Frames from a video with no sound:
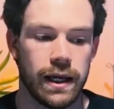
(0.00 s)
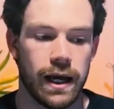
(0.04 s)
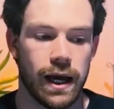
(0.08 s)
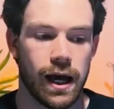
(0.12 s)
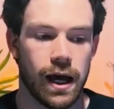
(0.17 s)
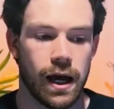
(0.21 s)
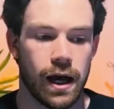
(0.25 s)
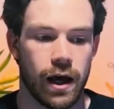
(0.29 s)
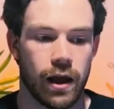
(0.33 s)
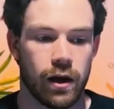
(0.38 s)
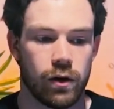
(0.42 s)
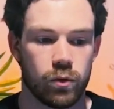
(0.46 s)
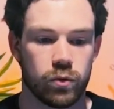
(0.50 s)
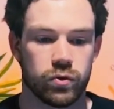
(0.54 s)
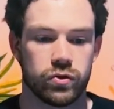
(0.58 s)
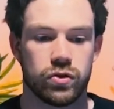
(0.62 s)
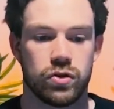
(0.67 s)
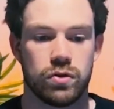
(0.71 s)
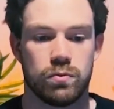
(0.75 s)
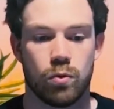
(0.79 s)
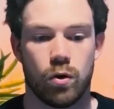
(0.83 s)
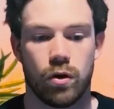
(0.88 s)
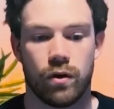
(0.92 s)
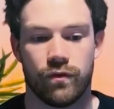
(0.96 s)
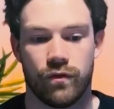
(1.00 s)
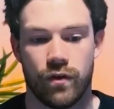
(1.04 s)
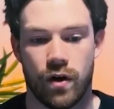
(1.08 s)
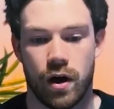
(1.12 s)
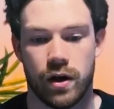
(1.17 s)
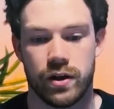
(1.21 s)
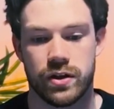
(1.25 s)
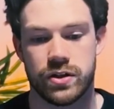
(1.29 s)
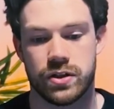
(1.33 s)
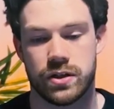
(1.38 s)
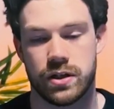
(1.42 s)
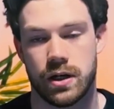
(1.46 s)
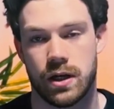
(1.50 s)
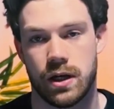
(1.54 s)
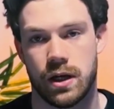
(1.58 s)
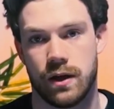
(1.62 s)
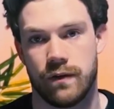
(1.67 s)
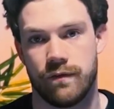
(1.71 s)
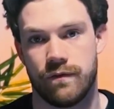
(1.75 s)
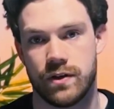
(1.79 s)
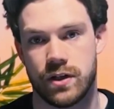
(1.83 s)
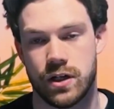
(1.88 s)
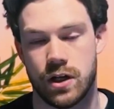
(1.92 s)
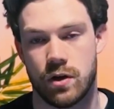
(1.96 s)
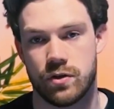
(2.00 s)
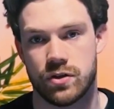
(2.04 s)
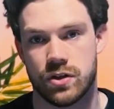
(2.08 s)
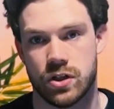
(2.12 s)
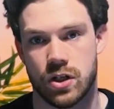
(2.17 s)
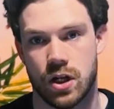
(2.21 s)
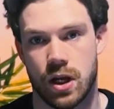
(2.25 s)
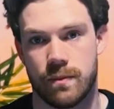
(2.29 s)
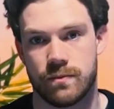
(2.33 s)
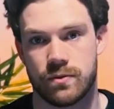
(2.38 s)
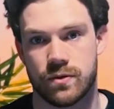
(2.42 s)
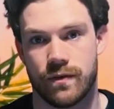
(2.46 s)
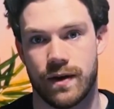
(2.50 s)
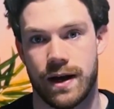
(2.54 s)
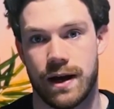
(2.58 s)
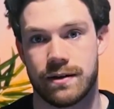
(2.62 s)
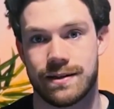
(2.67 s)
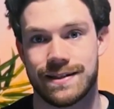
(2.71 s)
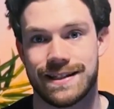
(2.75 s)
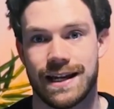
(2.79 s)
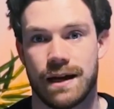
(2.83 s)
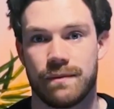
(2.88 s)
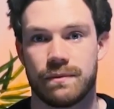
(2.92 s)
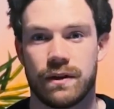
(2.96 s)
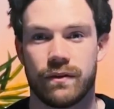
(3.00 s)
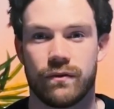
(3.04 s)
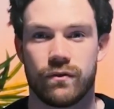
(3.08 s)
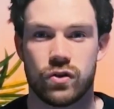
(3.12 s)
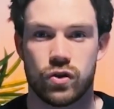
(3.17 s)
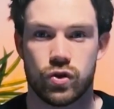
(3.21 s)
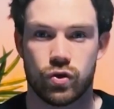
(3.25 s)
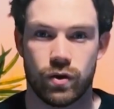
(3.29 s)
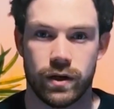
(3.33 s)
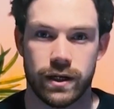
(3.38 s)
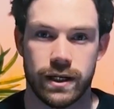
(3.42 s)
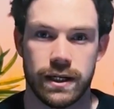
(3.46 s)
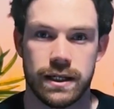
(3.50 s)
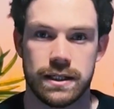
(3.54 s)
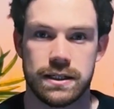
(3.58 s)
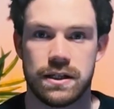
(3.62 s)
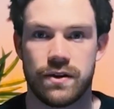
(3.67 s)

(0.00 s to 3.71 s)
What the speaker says: I'll also do more advanced videos in terms of how to set up different triggers,